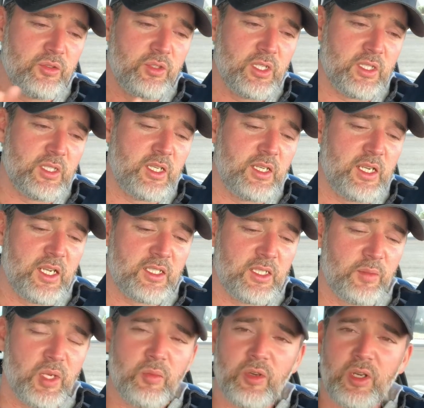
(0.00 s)
just take
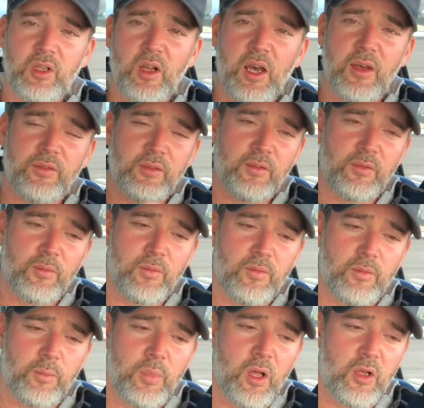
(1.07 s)
some emery cloth,
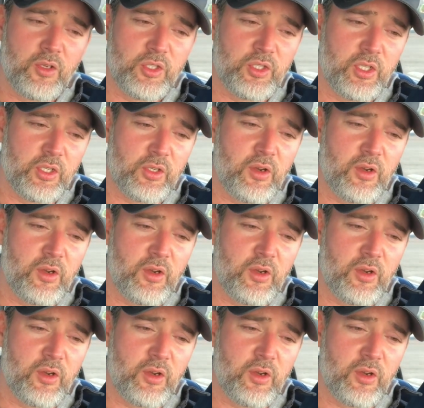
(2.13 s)
polish the